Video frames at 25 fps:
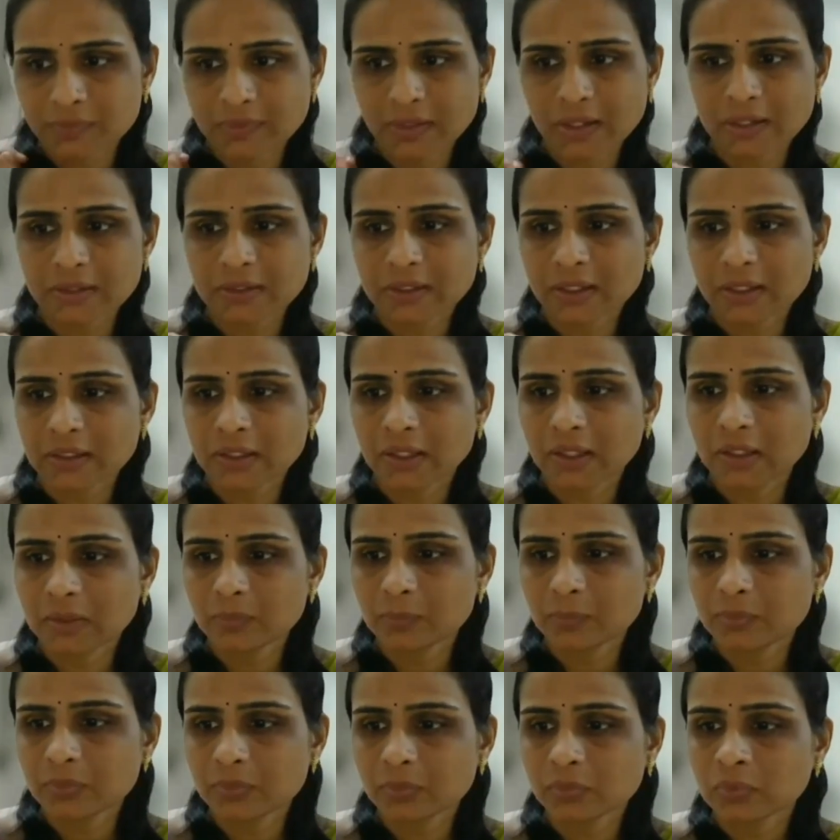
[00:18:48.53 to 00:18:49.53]
That can
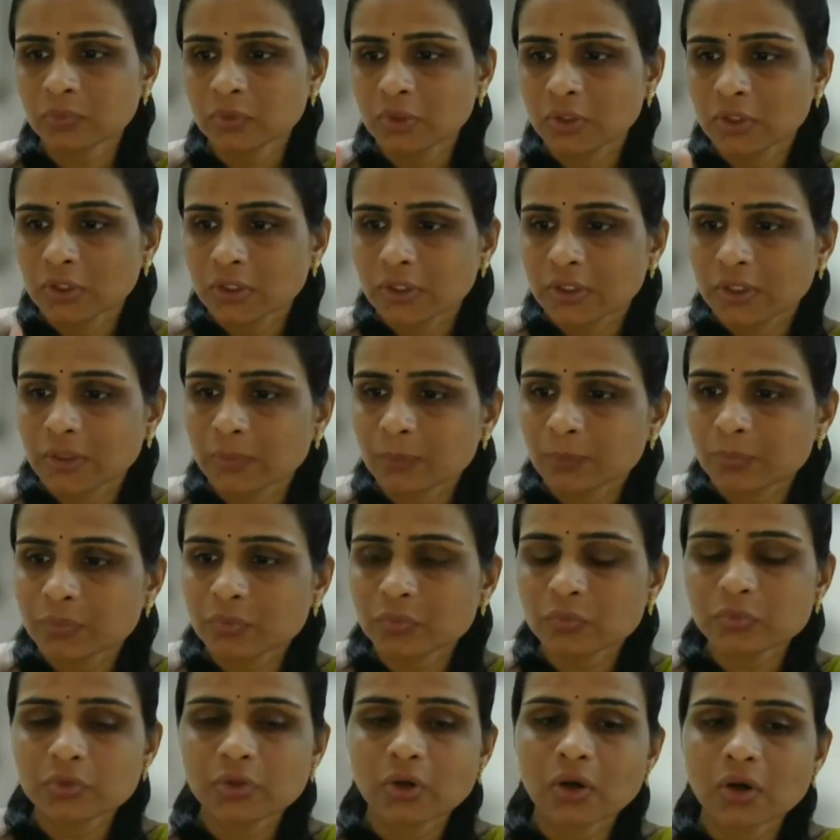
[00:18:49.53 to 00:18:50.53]
help to
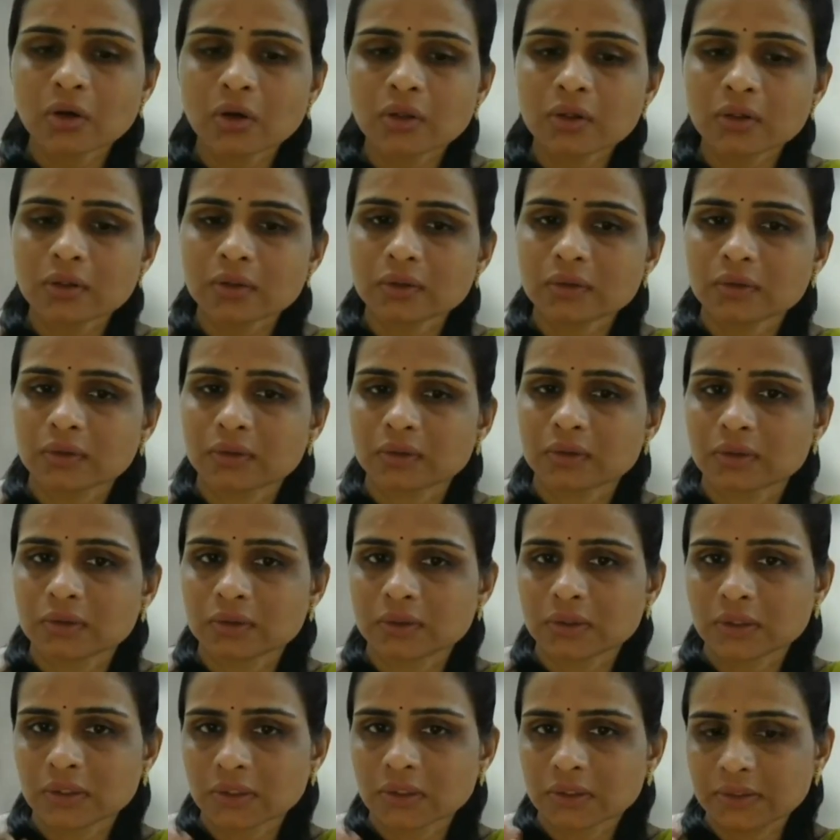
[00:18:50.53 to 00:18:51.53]
improve your
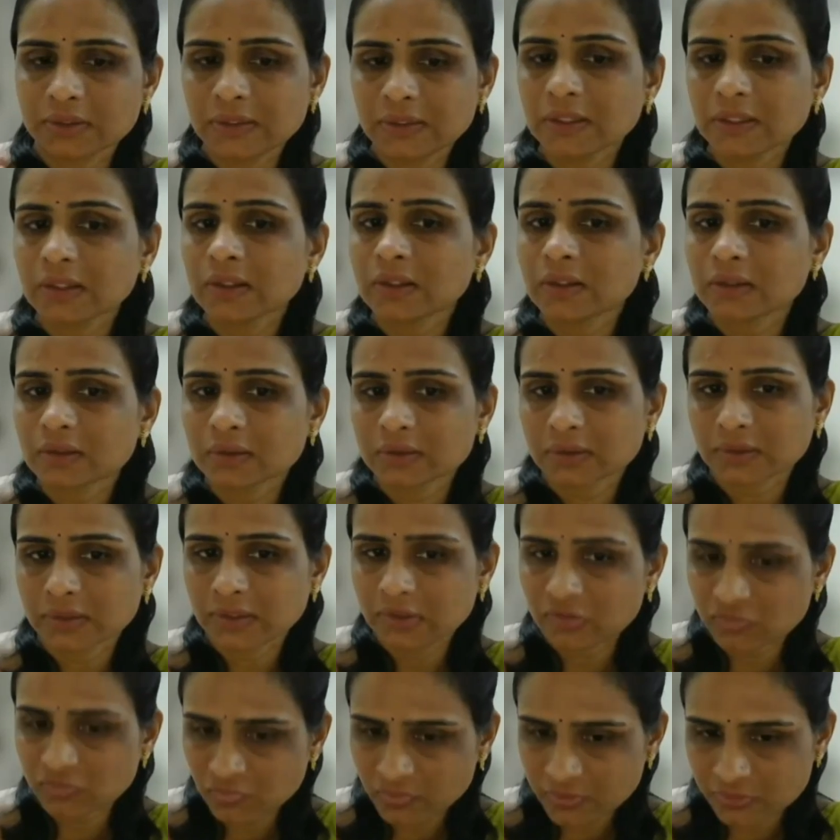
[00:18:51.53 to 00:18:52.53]
ear
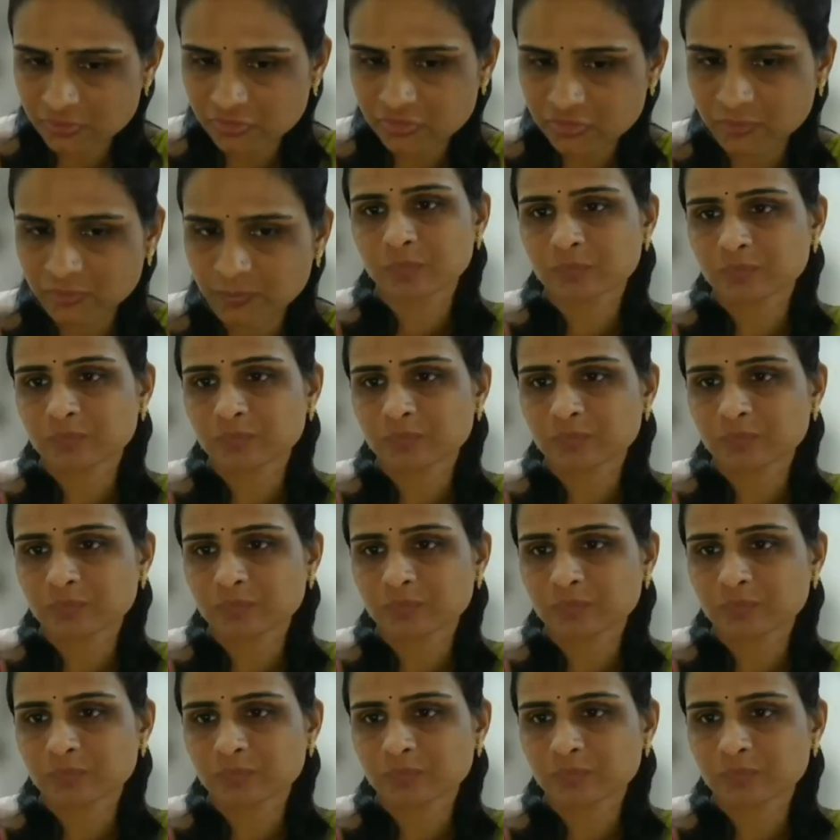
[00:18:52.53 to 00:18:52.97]
infection.